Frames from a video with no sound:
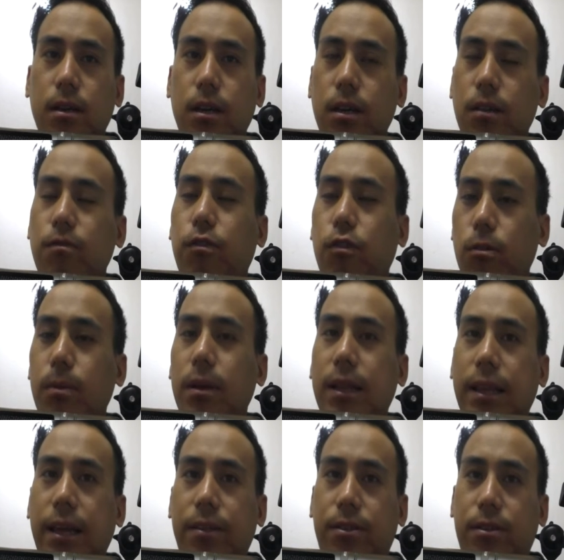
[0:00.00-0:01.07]
Informal
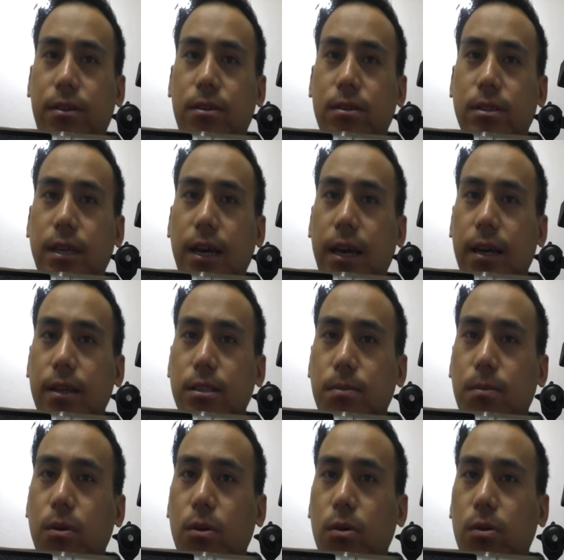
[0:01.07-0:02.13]
letters has
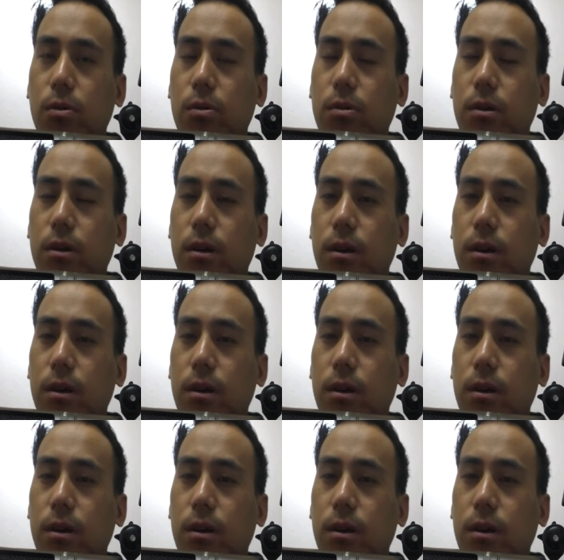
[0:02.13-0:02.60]
more